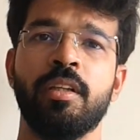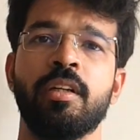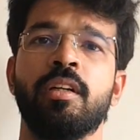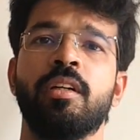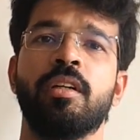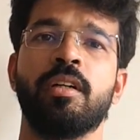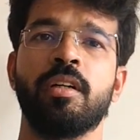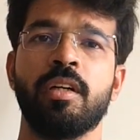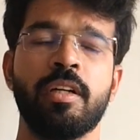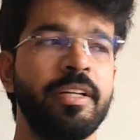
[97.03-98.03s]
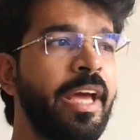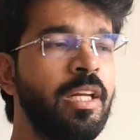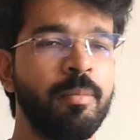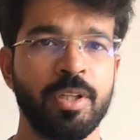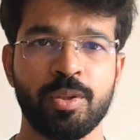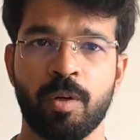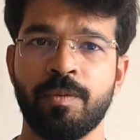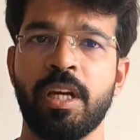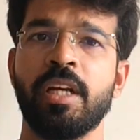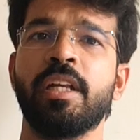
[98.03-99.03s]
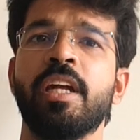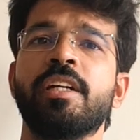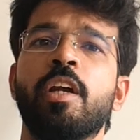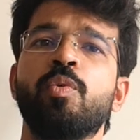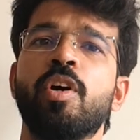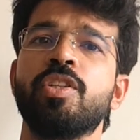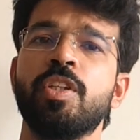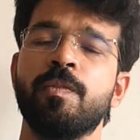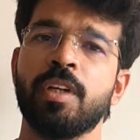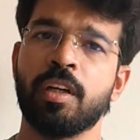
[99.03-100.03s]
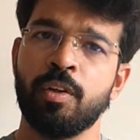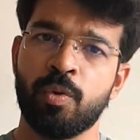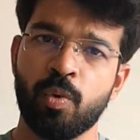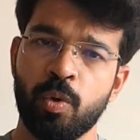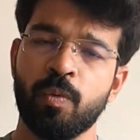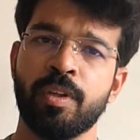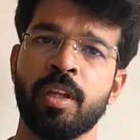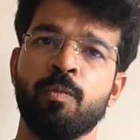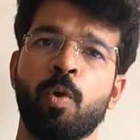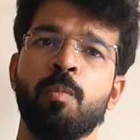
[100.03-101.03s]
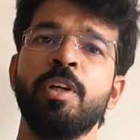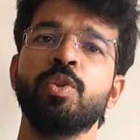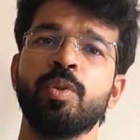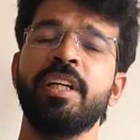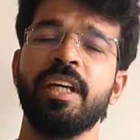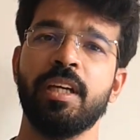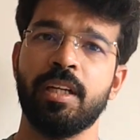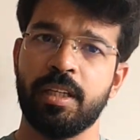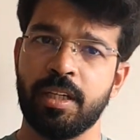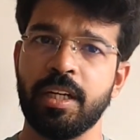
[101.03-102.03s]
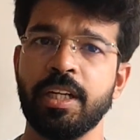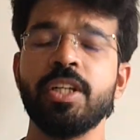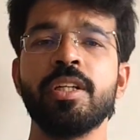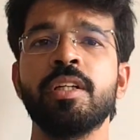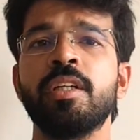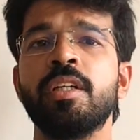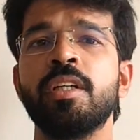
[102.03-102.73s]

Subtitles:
the dynamics of that and try to achieve the control over the environment, so that it